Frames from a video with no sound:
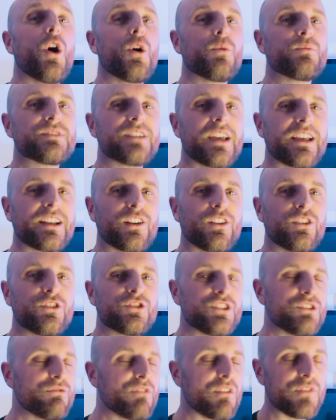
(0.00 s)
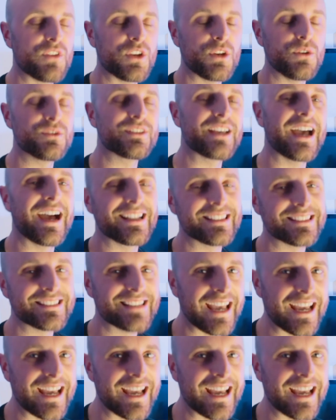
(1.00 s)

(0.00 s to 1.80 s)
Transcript: home technology reviews and